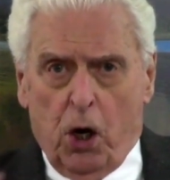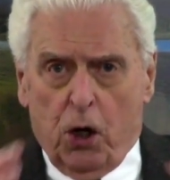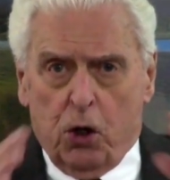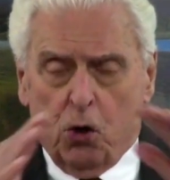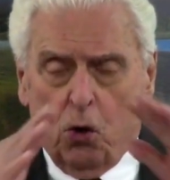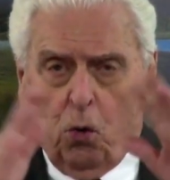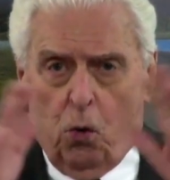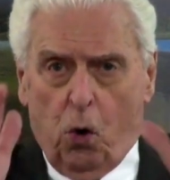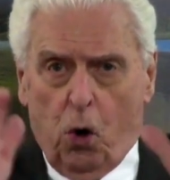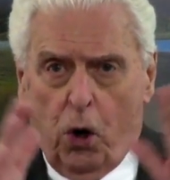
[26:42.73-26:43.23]

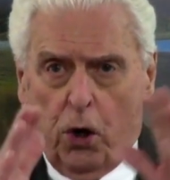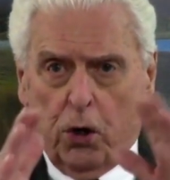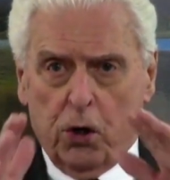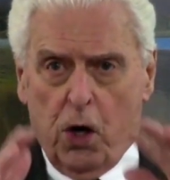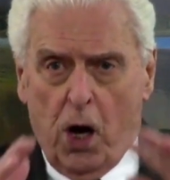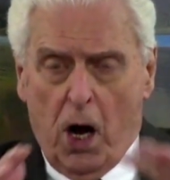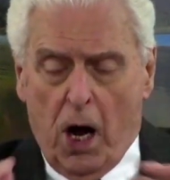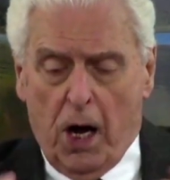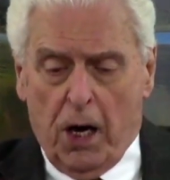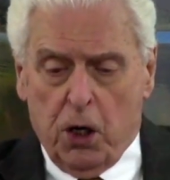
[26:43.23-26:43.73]
toward
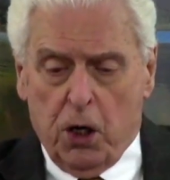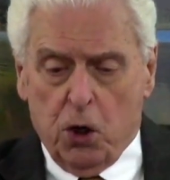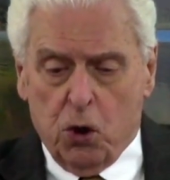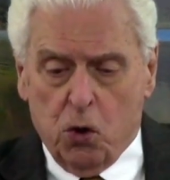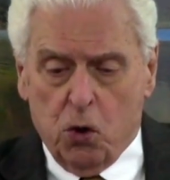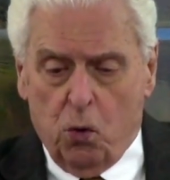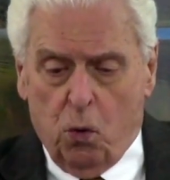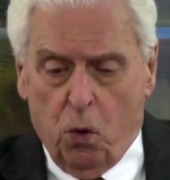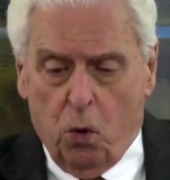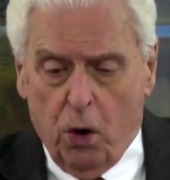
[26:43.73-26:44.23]
God and
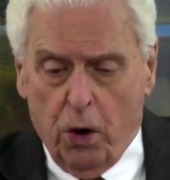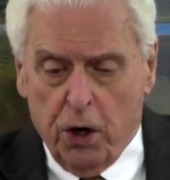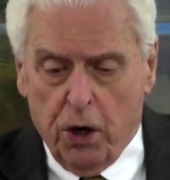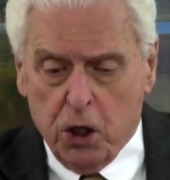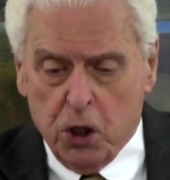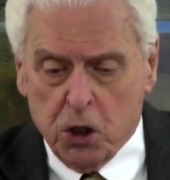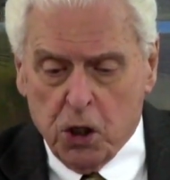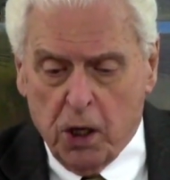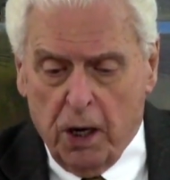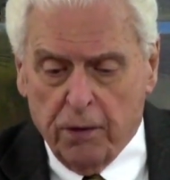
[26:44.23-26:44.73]
toward
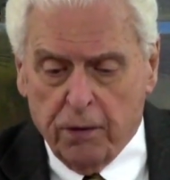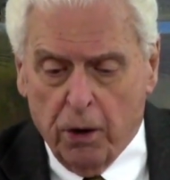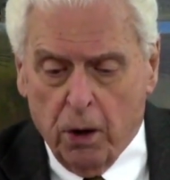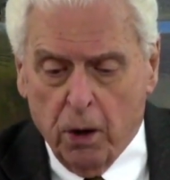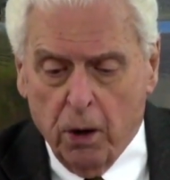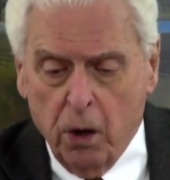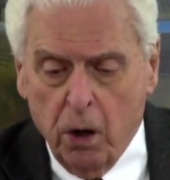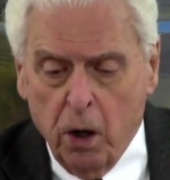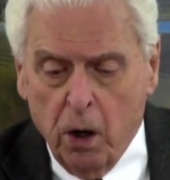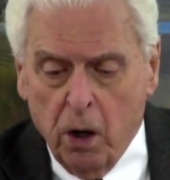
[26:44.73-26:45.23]
each other.
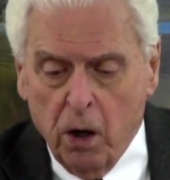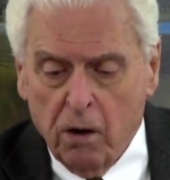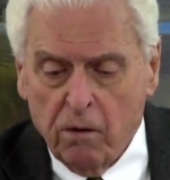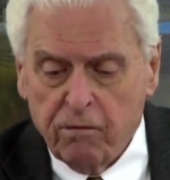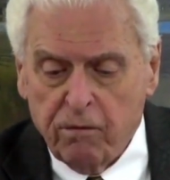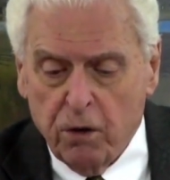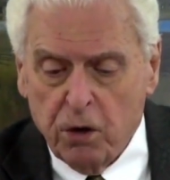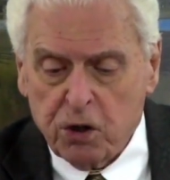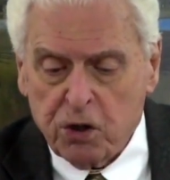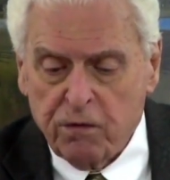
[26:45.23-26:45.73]

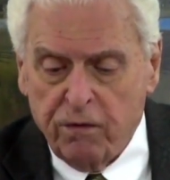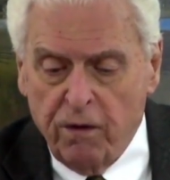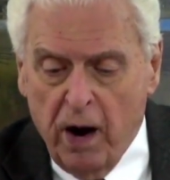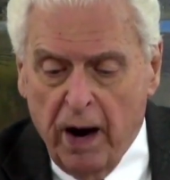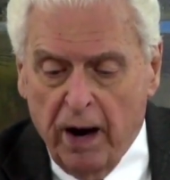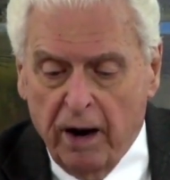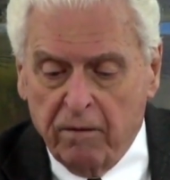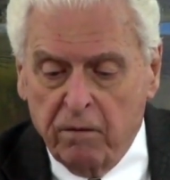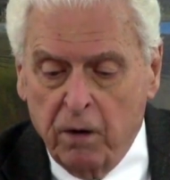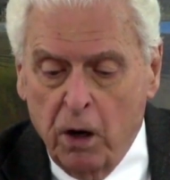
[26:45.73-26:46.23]
Verse
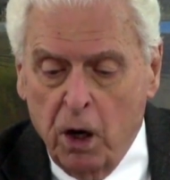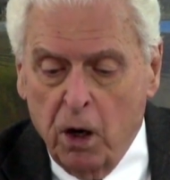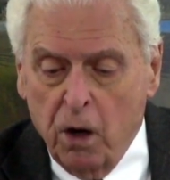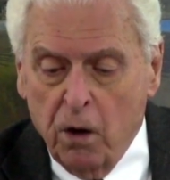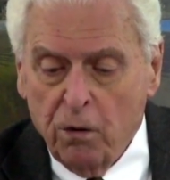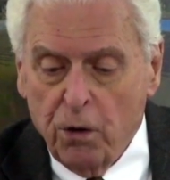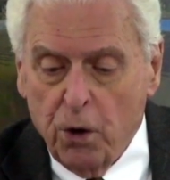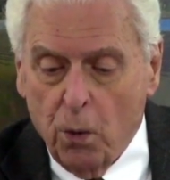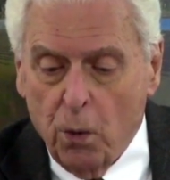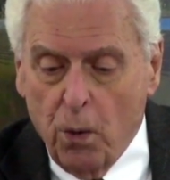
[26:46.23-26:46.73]
5,
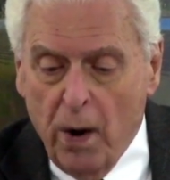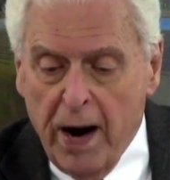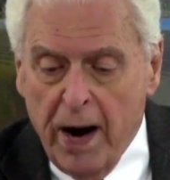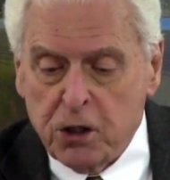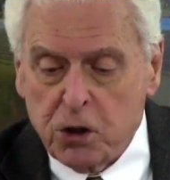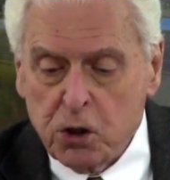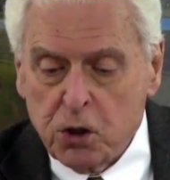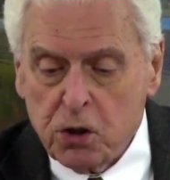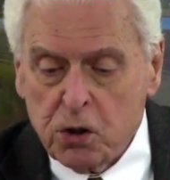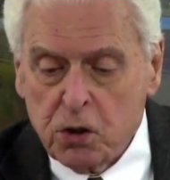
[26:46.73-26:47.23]
the
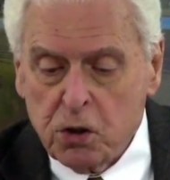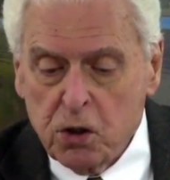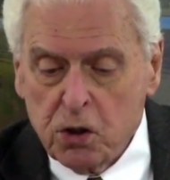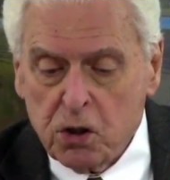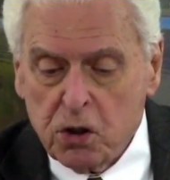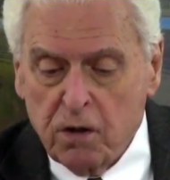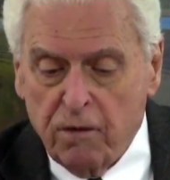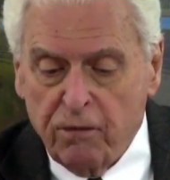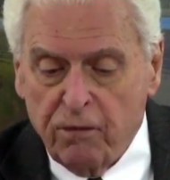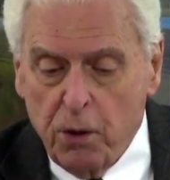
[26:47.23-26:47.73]

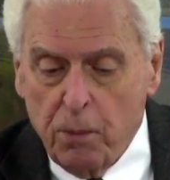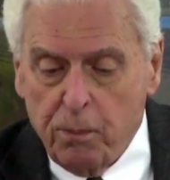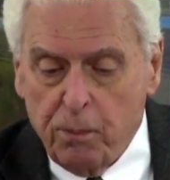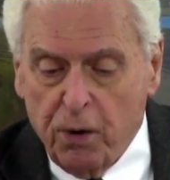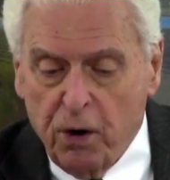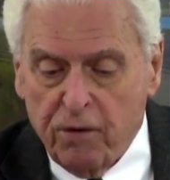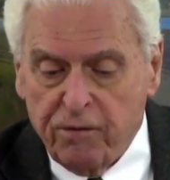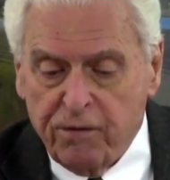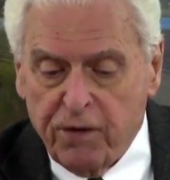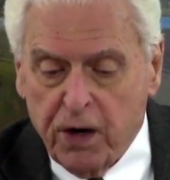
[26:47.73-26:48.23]
righteousness of the
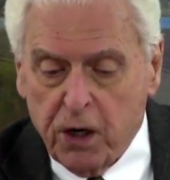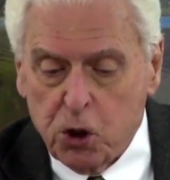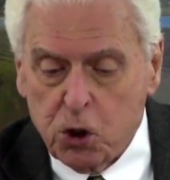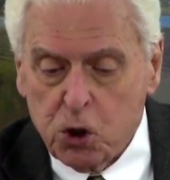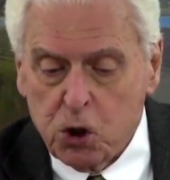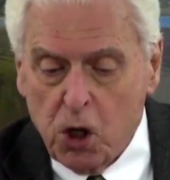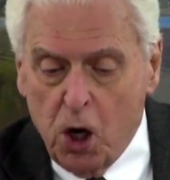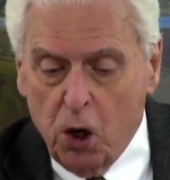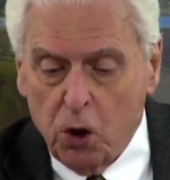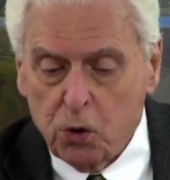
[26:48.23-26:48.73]
perfect
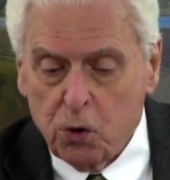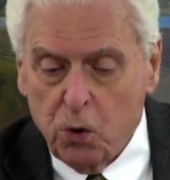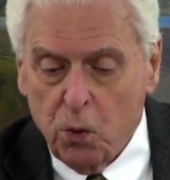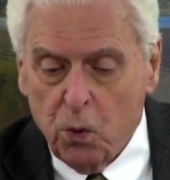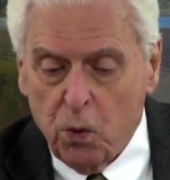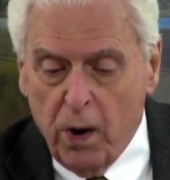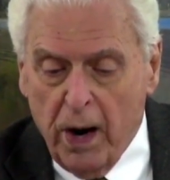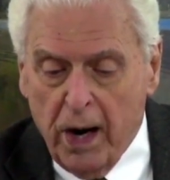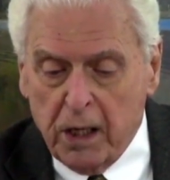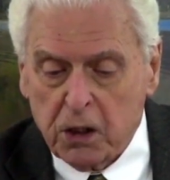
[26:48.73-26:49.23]
shall
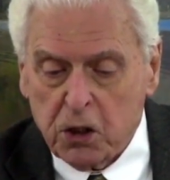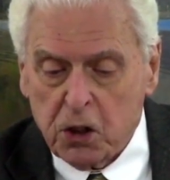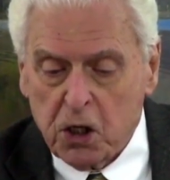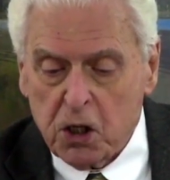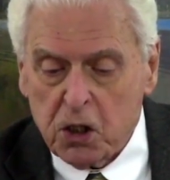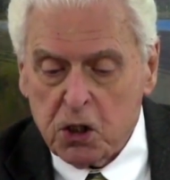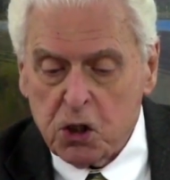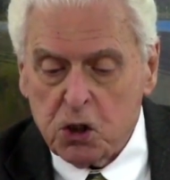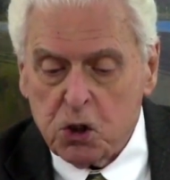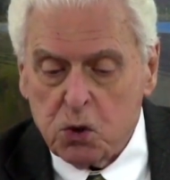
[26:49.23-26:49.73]
direct
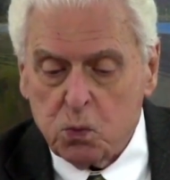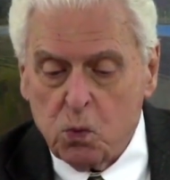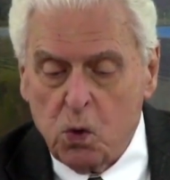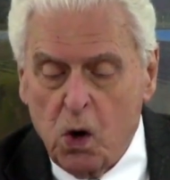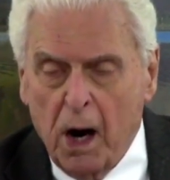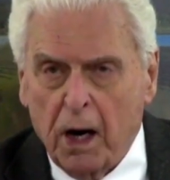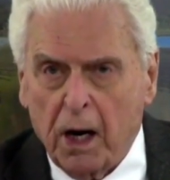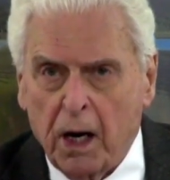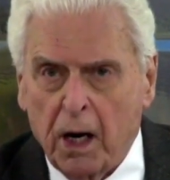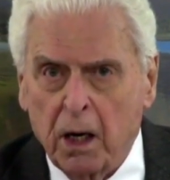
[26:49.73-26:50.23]
his
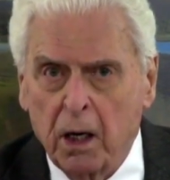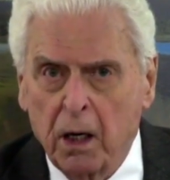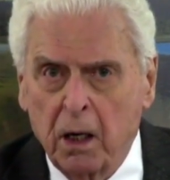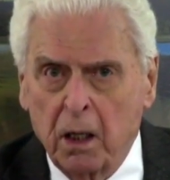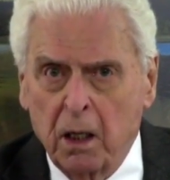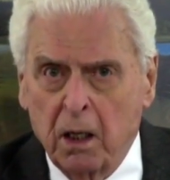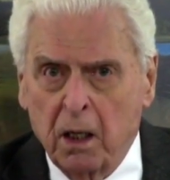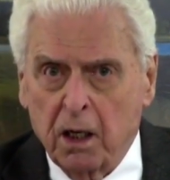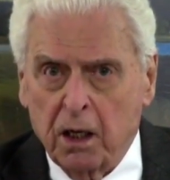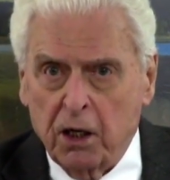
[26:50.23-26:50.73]
way.
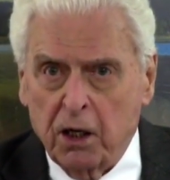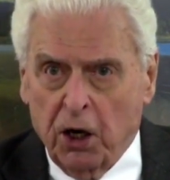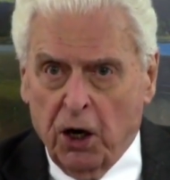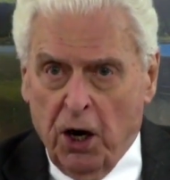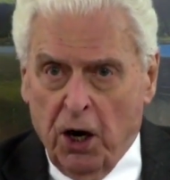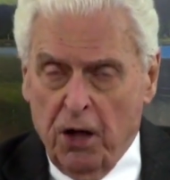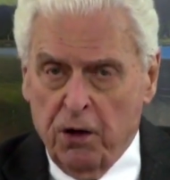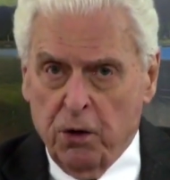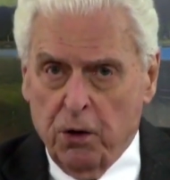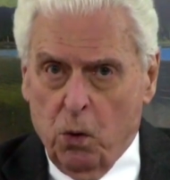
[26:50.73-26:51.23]
In
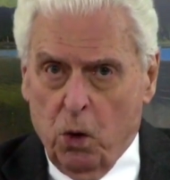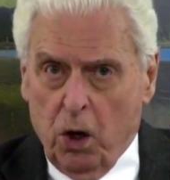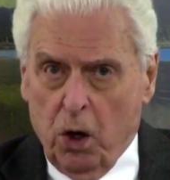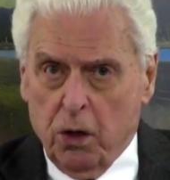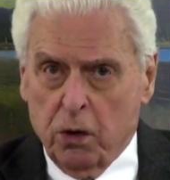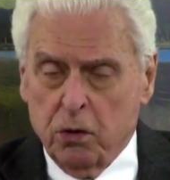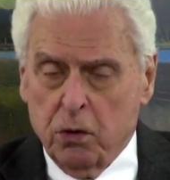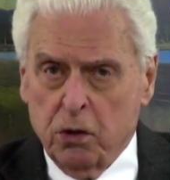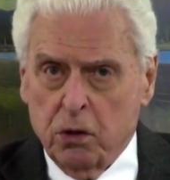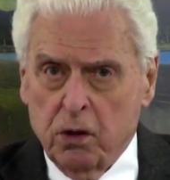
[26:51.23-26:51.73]
other
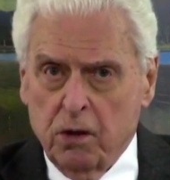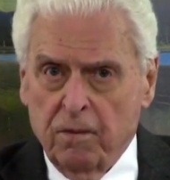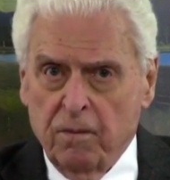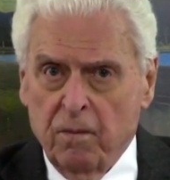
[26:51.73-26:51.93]
words,